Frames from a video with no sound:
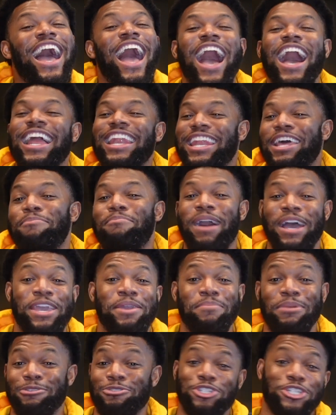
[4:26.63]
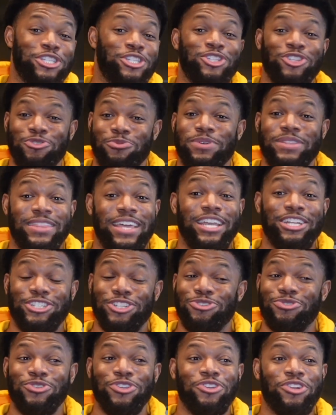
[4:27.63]
I let my emotions do what they
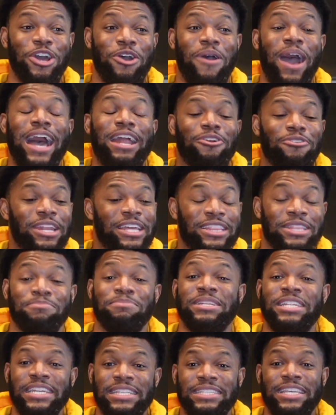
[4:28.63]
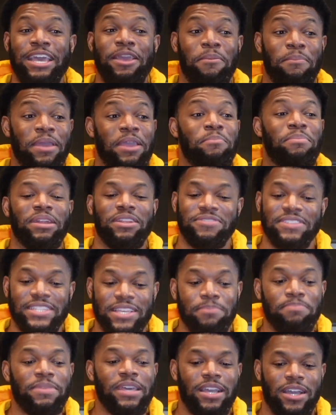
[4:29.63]
do. I don't let them dictate me, but if
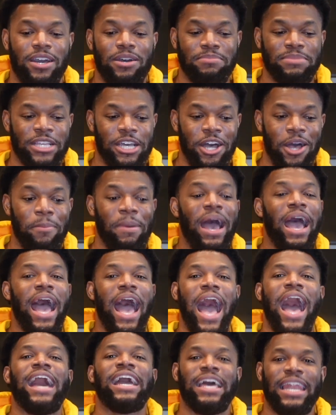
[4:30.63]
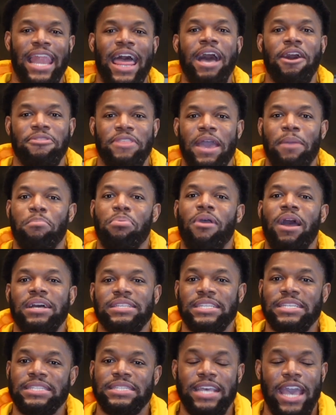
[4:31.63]
something comes up, I allow that
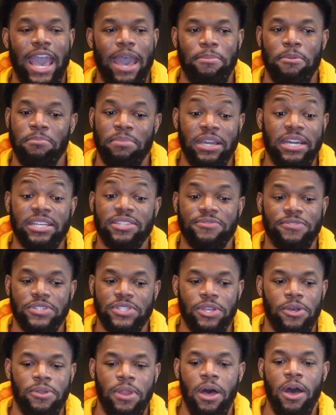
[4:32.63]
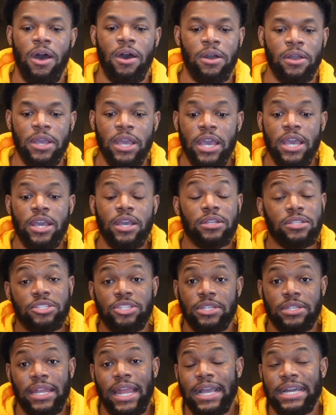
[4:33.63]
process to happen. Because for so long,
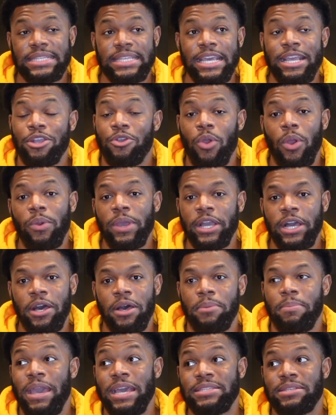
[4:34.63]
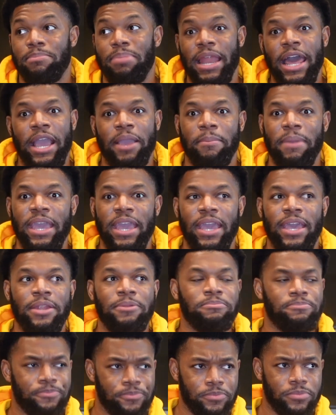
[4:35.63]
like I said, growing up as a Black man,